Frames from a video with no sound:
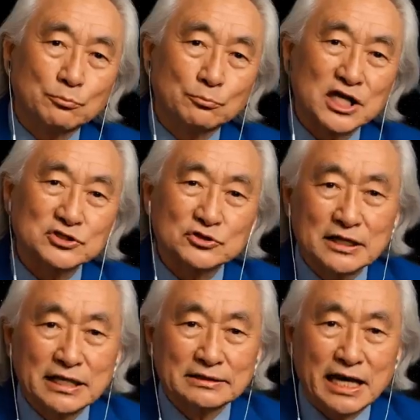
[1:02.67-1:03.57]

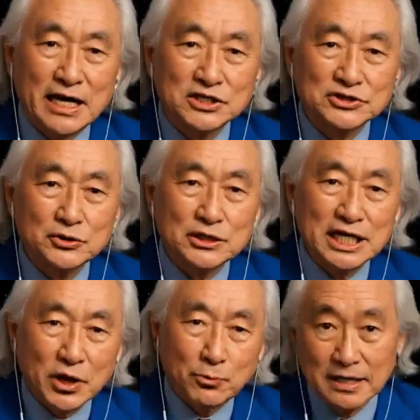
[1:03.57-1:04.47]
perihelion, and the
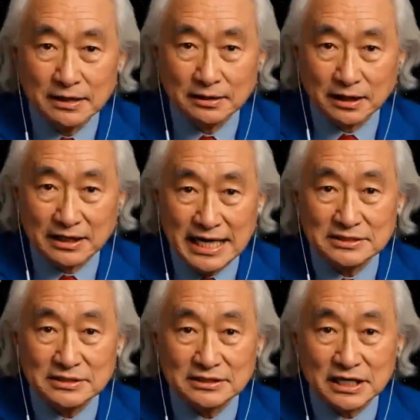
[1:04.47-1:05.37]
peak occurs on
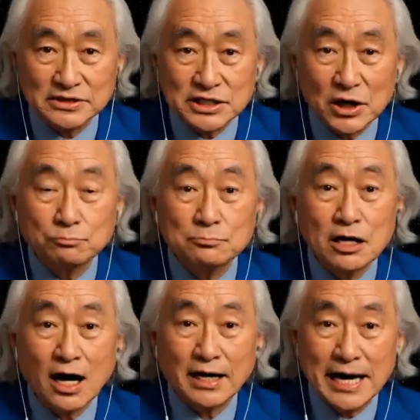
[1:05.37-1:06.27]
October 29th when
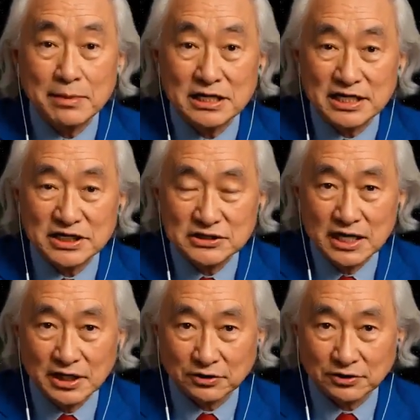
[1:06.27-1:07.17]
the object will
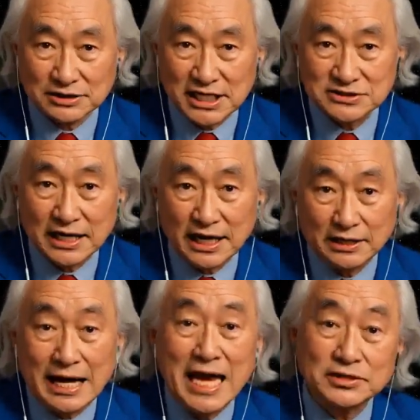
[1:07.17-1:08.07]
pass within
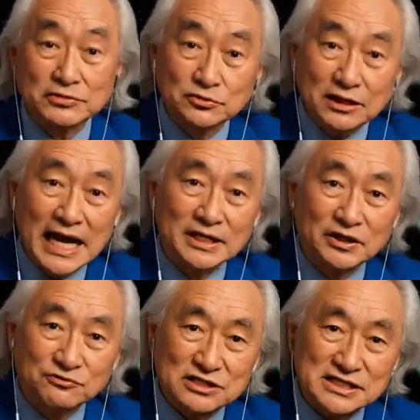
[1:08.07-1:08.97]
about
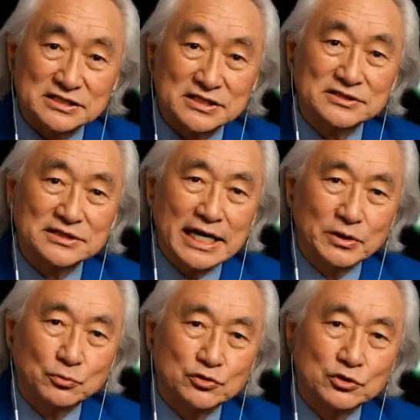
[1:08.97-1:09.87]
210
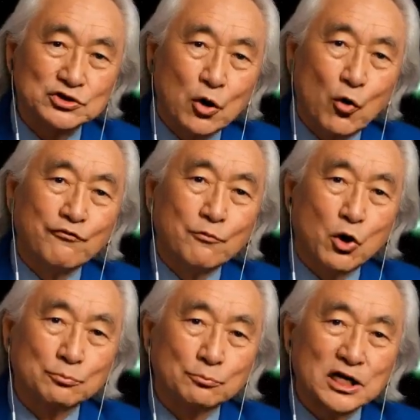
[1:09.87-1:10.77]
million
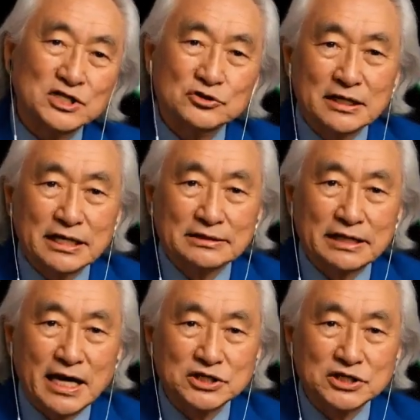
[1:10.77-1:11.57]
kilometers of our star.